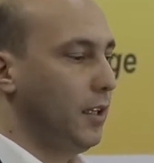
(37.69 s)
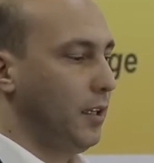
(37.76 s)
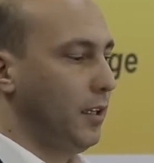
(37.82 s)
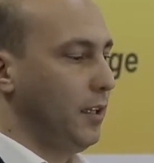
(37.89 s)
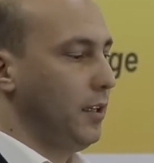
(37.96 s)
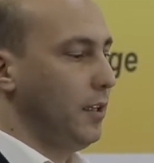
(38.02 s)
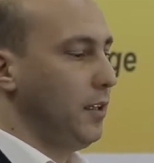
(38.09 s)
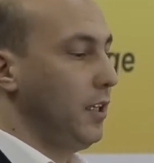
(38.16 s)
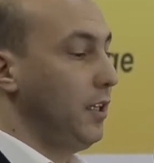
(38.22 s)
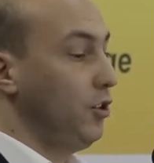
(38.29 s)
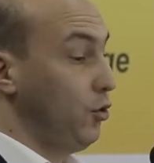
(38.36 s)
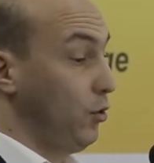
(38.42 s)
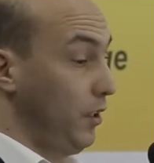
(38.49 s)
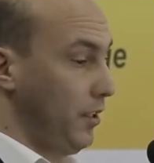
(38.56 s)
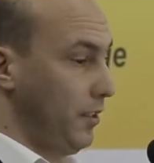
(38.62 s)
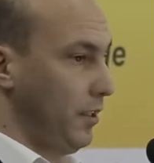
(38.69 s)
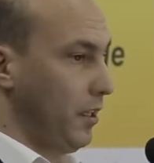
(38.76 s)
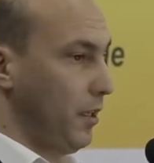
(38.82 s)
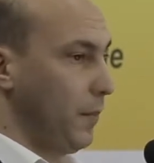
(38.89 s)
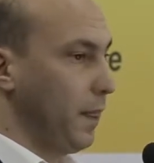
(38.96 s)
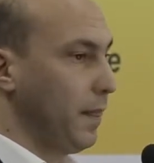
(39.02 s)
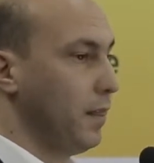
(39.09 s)
In
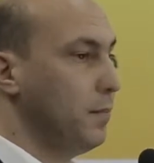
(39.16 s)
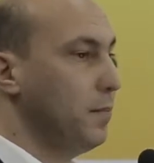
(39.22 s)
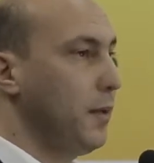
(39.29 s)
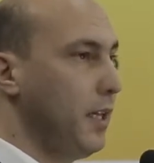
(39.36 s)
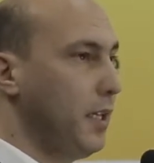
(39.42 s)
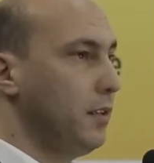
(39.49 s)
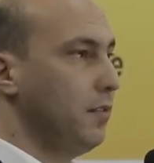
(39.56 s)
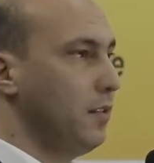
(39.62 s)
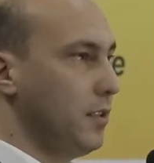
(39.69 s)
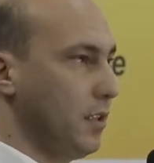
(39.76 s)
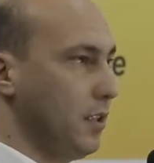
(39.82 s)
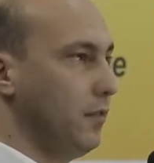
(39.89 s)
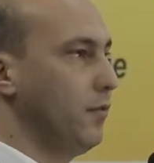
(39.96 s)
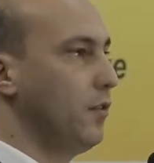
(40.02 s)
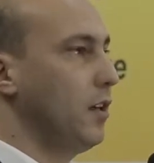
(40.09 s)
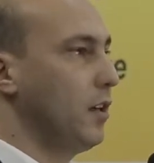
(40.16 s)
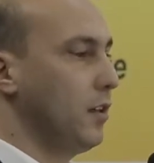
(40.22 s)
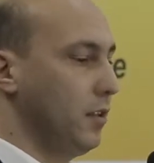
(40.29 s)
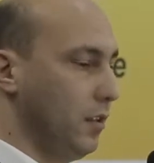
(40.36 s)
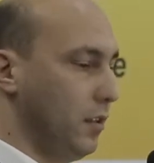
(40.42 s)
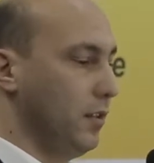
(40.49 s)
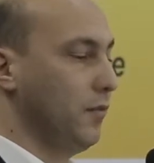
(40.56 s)
Tunisia, the main
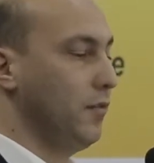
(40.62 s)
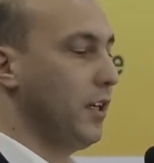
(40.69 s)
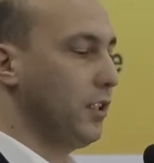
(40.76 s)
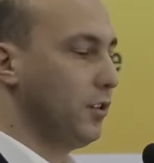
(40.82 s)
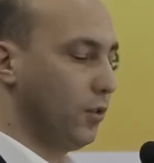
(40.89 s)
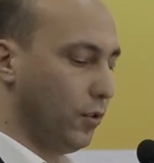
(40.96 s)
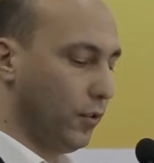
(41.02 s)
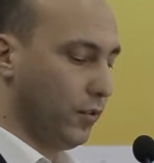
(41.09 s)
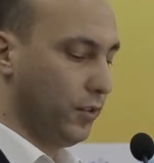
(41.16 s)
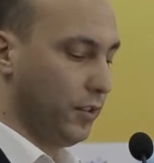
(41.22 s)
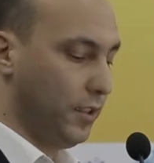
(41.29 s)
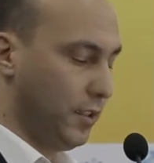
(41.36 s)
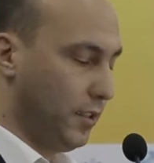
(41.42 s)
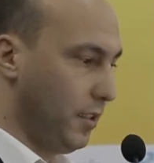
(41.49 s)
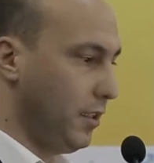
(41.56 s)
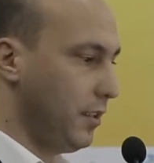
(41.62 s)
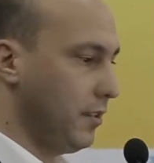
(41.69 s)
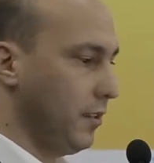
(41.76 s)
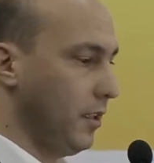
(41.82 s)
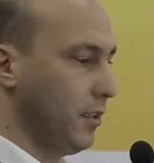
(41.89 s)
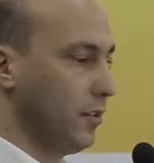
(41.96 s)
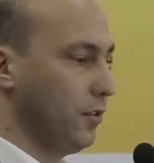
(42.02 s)
reservoir and vector of the
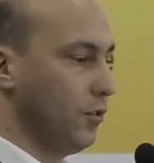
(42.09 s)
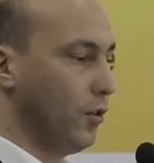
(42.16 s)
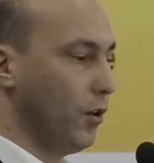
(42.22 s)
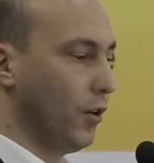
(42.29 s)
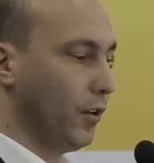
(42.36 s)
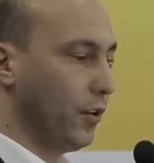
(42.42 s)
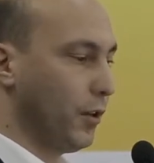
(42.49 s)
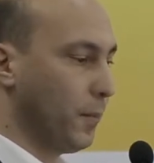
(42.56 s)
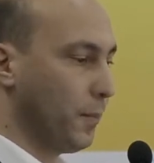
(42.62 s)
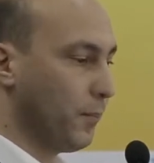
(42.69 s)
disease is a dog.